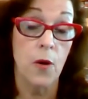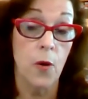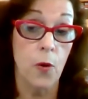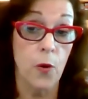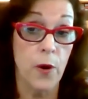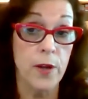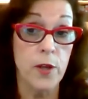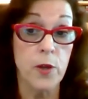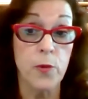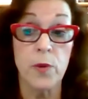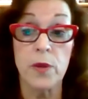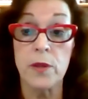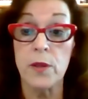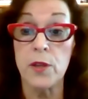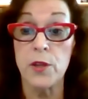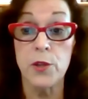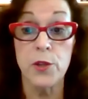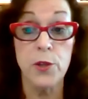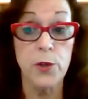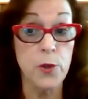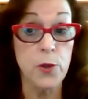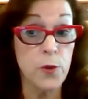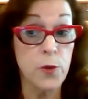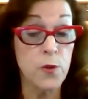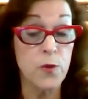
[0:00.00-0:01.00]
or you will
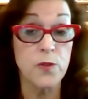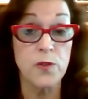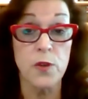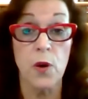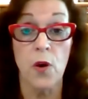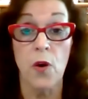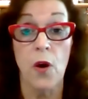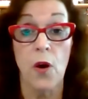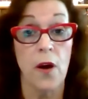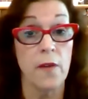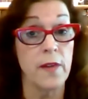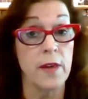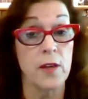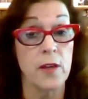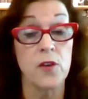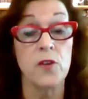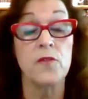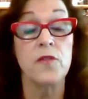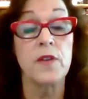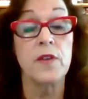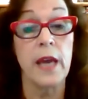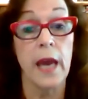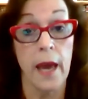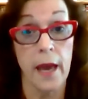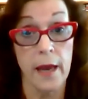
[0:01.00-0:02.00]
lose all that
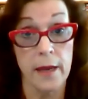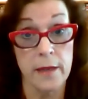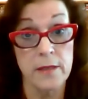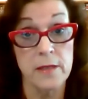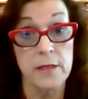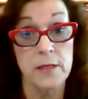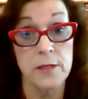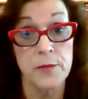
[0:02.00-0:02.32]
you've gained.